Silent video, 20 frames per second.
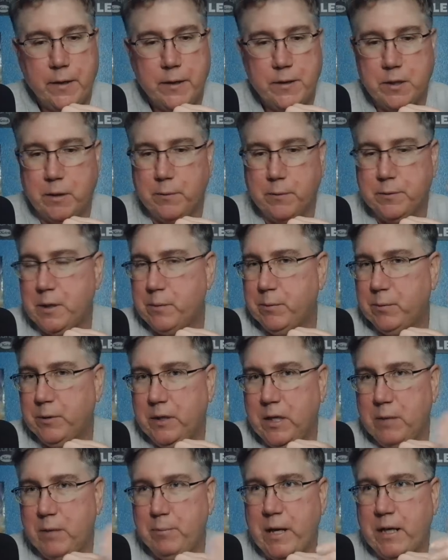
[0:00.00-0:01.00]
So I was able to
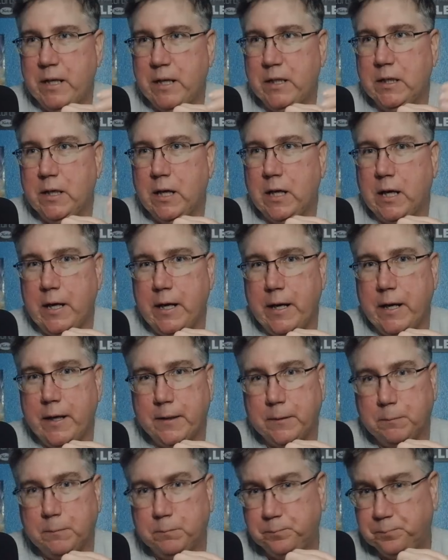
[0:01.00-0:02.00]
get back in the
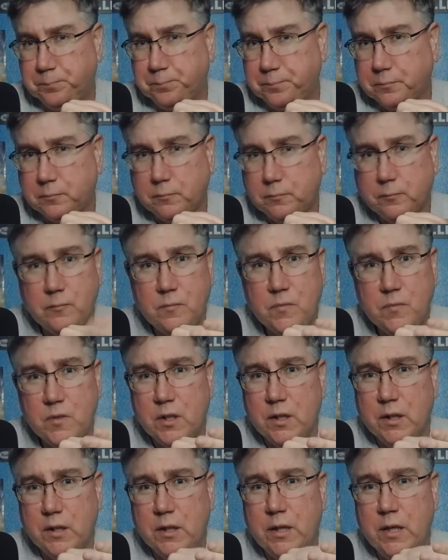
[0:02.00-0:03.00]
kayak,
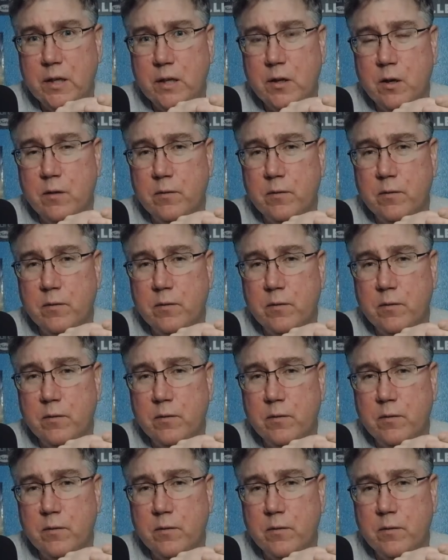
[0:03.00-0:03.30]
get